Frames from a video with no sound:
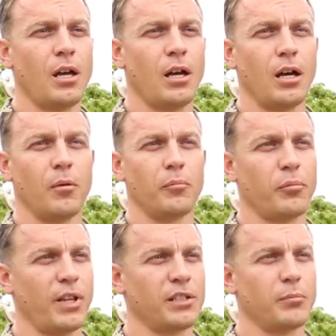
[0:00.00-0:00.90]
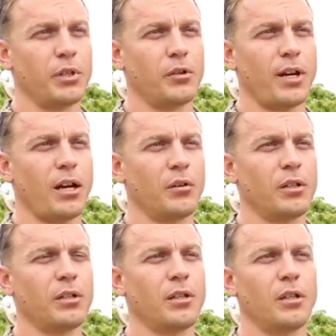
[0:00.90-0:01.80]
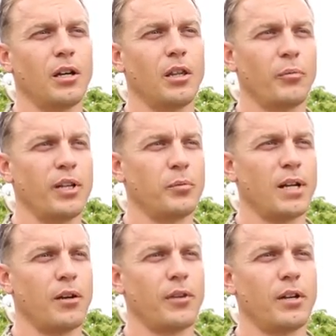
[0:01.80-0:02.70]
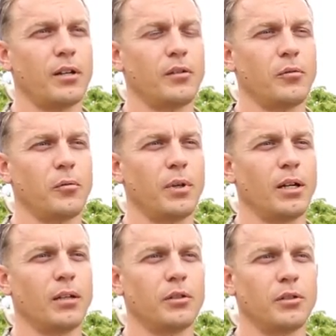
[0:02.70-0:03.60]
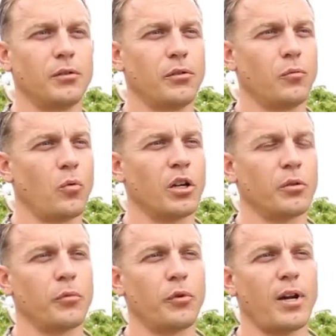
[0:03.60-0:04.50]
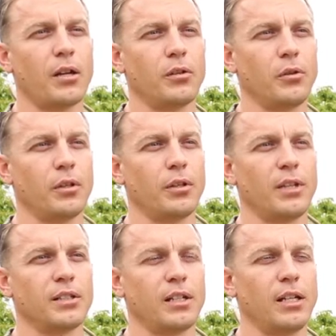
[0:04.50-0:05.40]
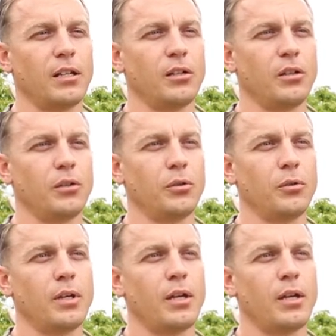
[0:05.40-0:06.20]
Um, placed them in the ground. Uh, the Marines went out there. We uh, walked them through how to do the things they needed to do